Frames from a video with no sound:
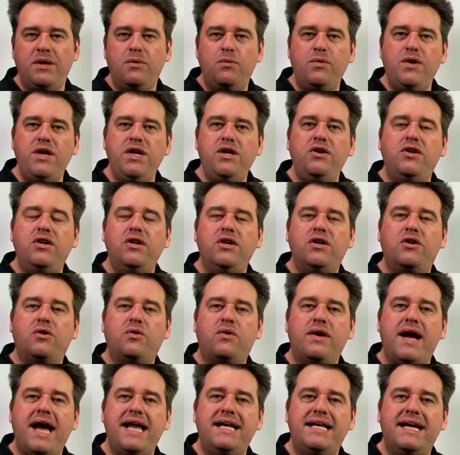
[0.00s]
where you can
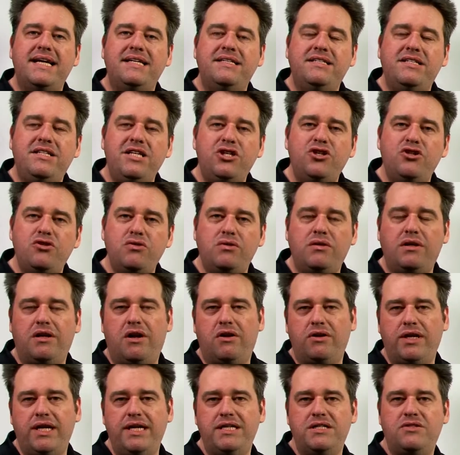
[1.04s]
create additional
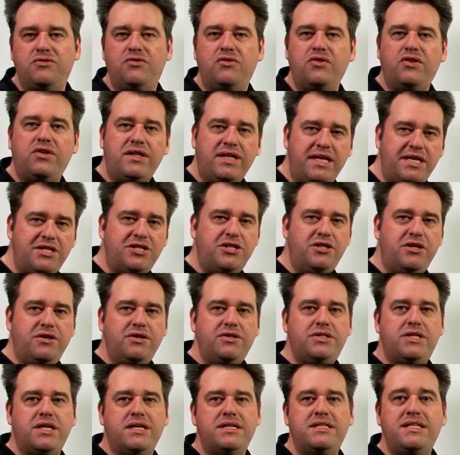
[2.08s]
logins for these
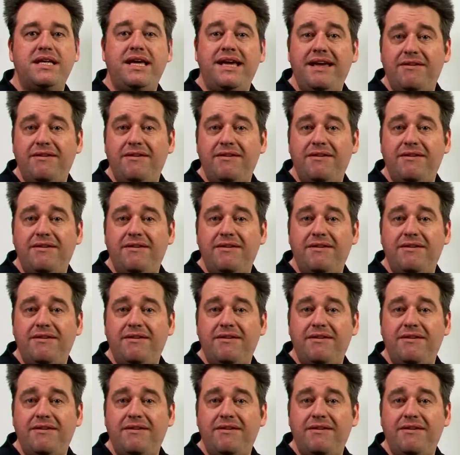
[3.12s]
users